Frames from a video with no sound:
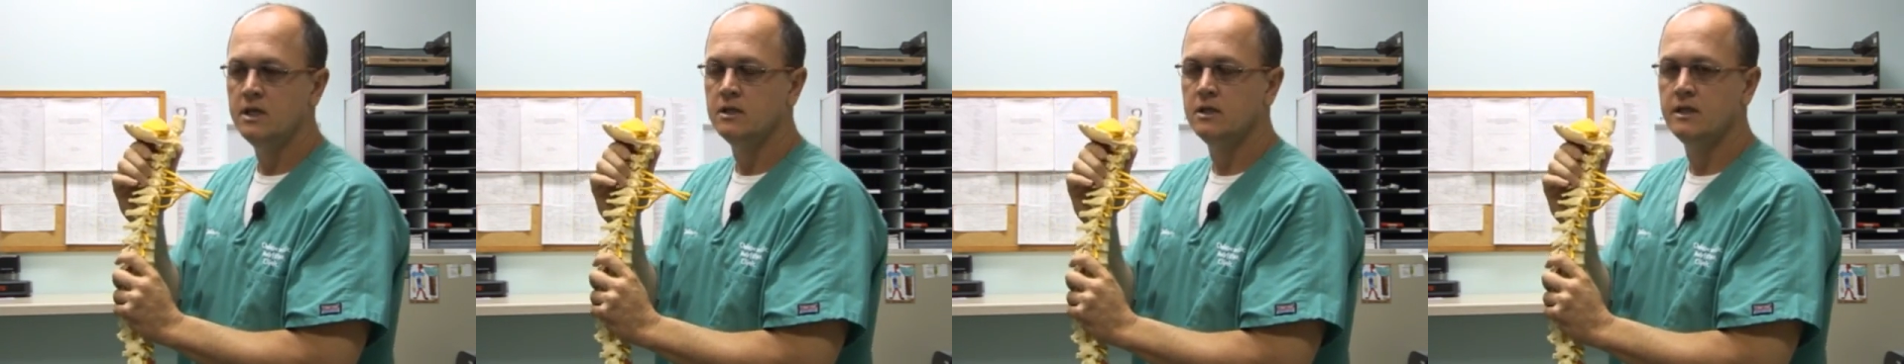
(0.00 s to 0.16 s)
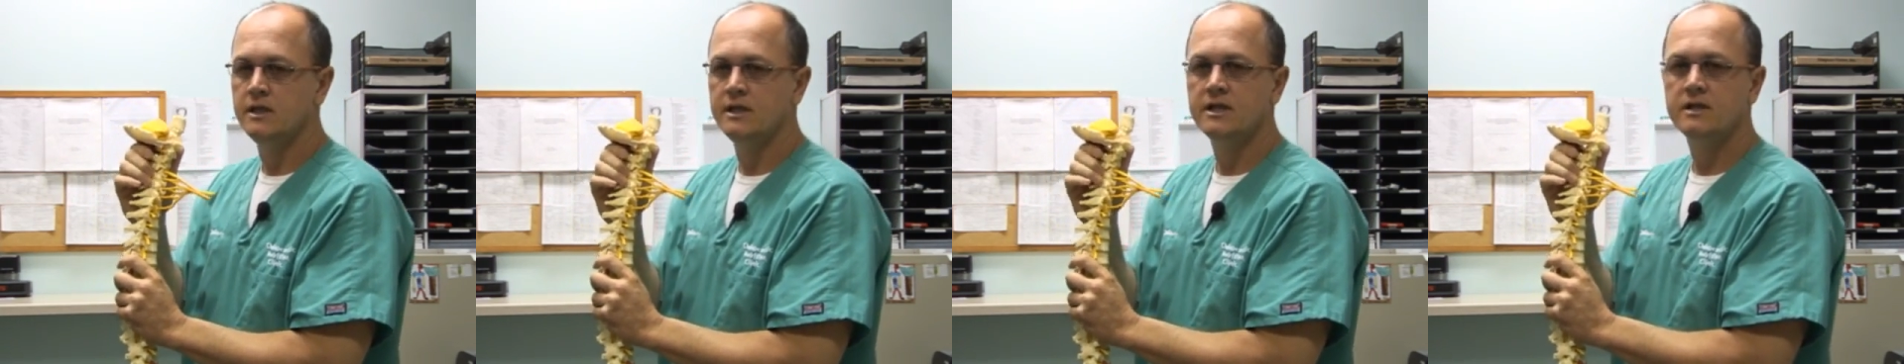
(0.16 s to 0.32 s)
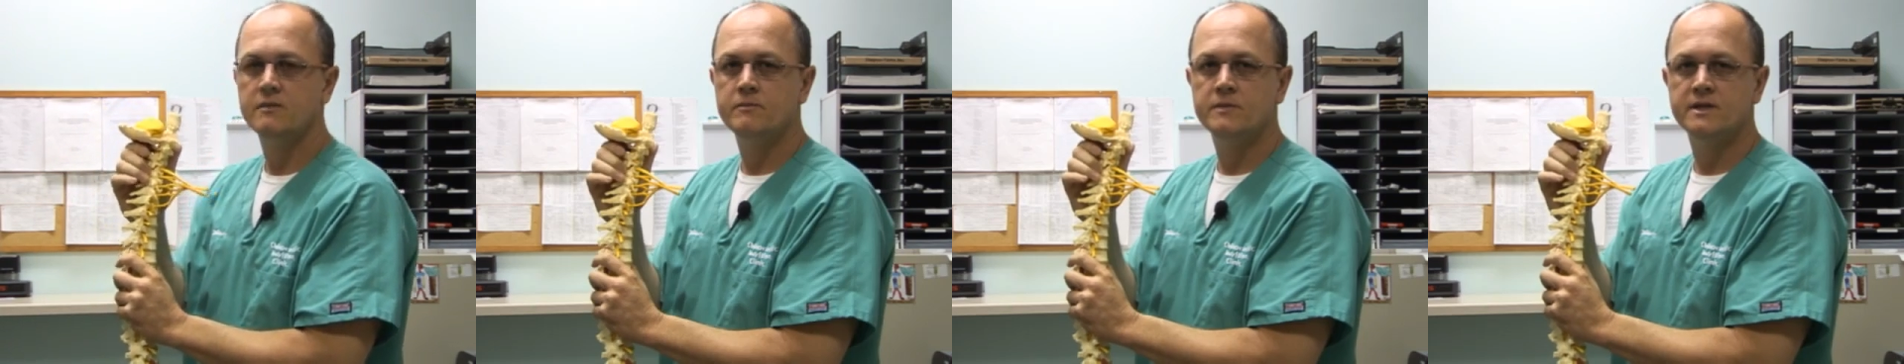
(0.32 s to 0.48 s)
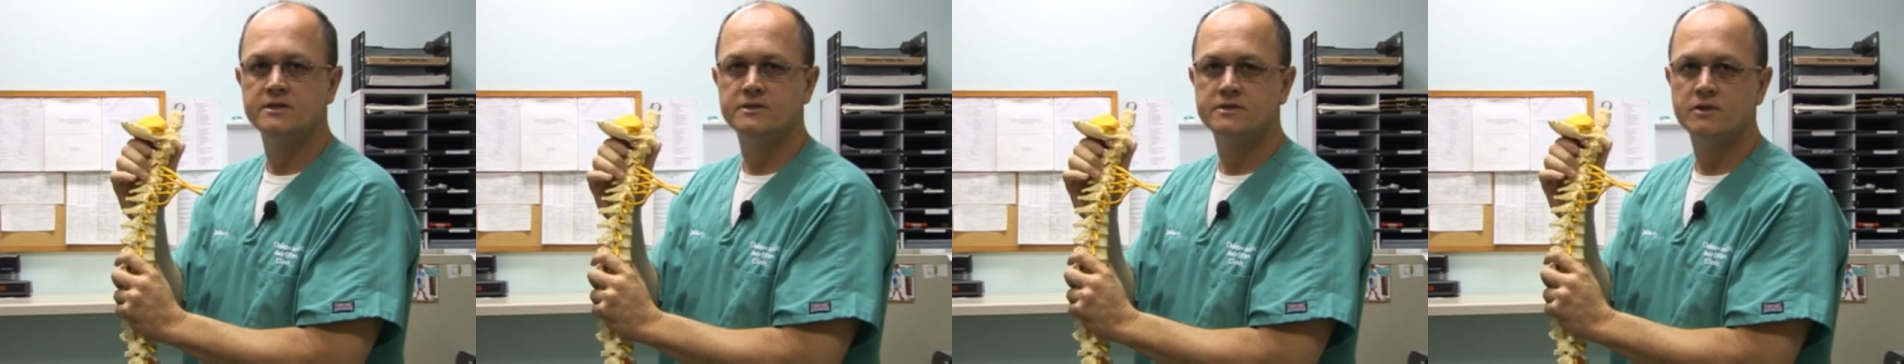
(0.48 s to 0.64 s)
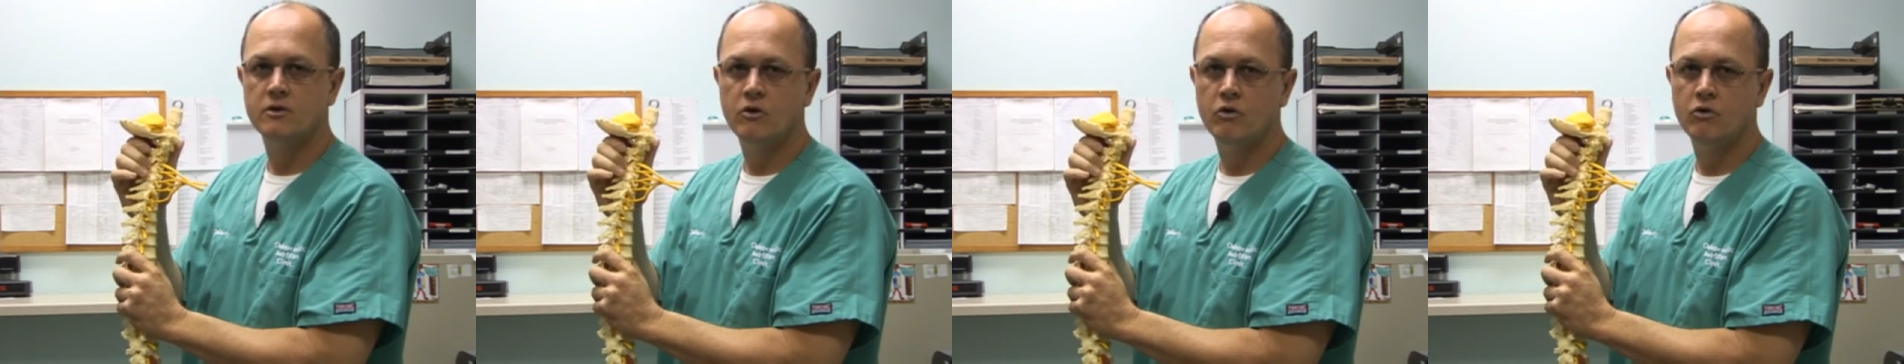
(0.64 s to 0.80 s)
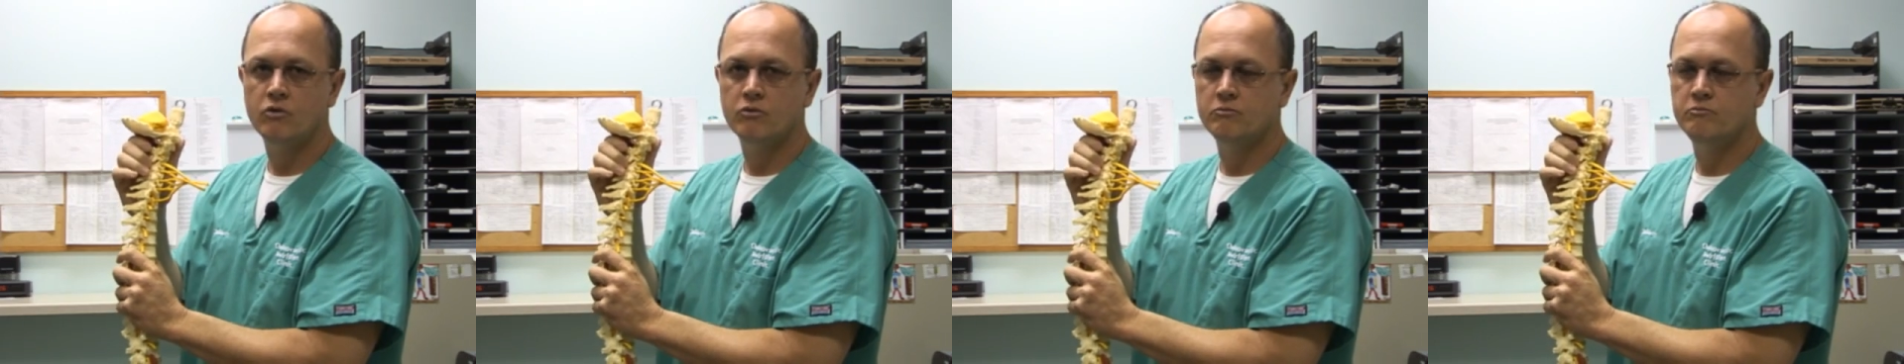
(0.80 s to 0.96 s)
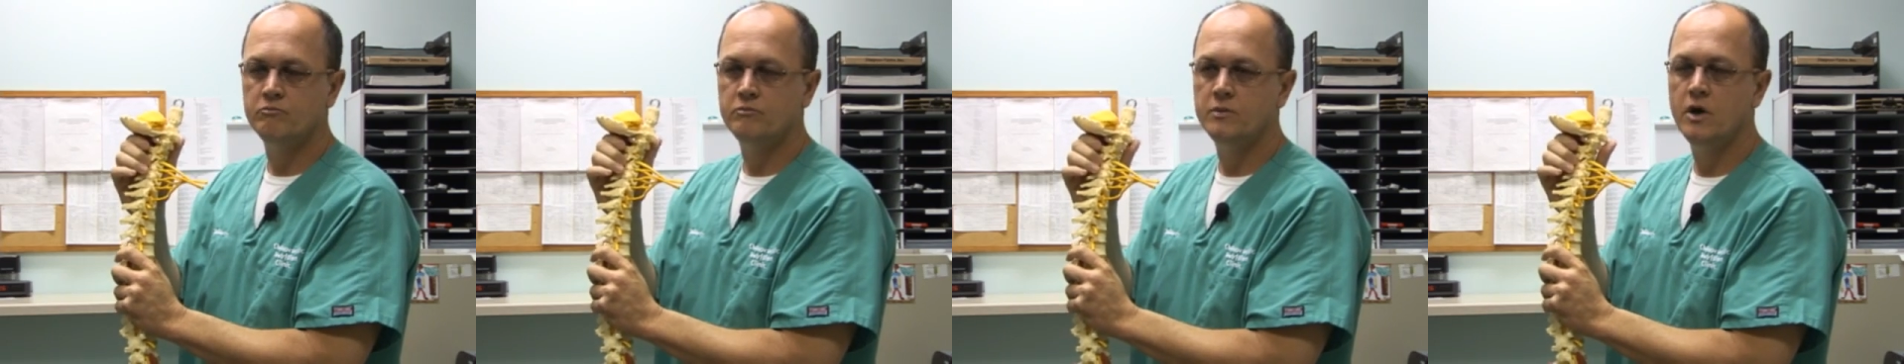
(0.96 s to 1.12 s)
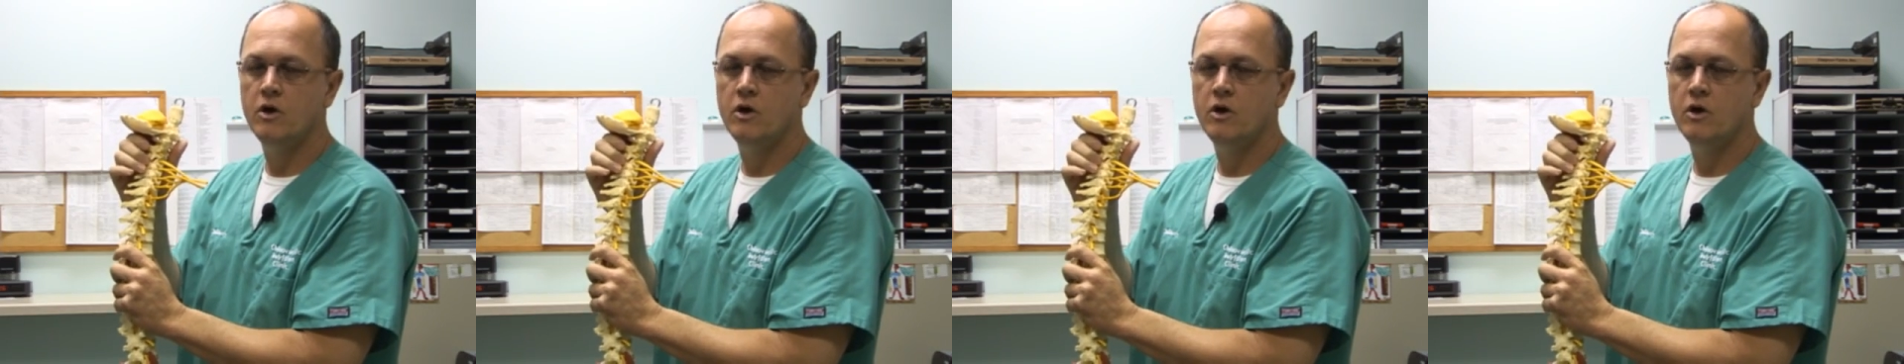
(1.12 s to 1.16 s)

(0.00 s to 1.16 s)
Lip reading: Ligaments hold